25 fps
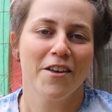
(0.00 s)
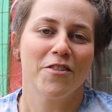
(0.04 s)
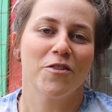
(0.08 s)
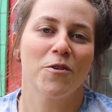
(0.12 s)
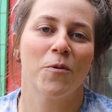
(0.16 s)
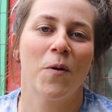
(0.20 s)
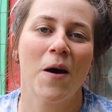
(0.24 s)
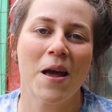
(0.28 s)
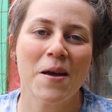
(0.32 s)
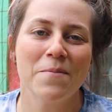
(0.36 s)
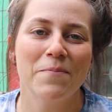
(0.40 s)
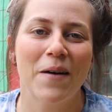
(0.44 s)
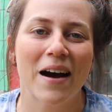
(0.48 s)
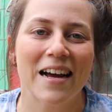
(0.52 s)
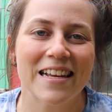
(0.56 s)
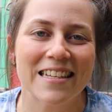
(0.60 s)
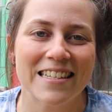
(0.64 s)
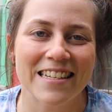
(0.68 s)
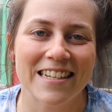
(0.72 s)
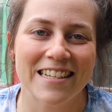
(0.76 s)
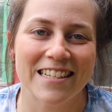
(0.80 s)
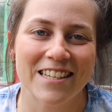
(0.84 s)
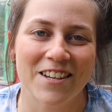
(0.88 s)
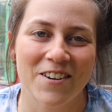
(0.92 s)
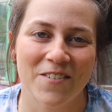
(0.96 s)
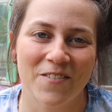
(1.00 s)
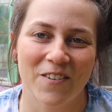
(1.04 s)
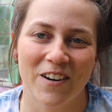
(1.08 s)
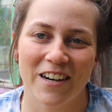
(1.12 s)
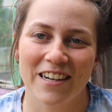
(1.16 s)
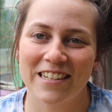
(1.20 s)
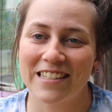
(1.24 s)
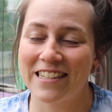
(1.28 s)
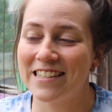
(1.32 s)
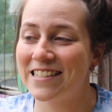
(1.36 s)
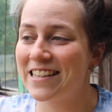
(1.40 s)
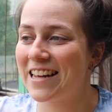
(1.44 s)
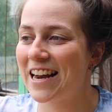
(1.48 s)
The way my season
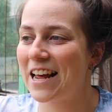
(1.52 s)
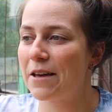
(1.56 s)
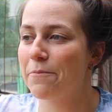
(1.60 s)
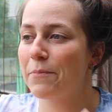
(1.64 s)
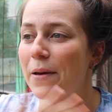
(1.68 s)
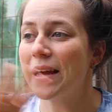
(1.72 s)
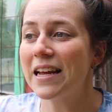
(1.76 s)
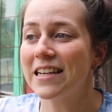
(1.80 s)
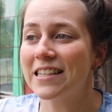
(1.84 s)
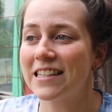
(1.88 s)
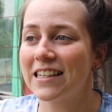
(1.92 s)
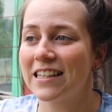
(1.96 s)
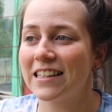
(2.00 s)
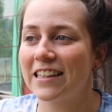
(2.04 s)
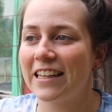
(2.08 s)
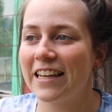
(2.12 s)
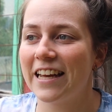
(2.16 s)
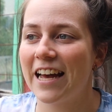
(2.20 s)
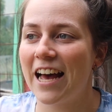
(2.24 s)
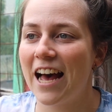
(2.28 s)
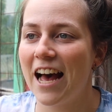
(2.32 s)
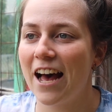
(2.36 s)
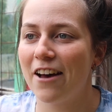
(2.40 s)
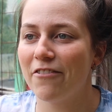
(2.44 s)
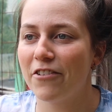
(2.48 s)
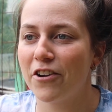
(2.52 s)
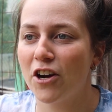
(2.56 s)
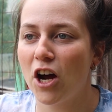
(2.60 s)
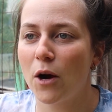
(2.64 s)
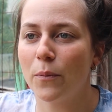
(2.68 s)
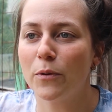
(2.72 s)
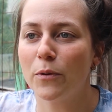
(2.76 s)
works is that I basically have an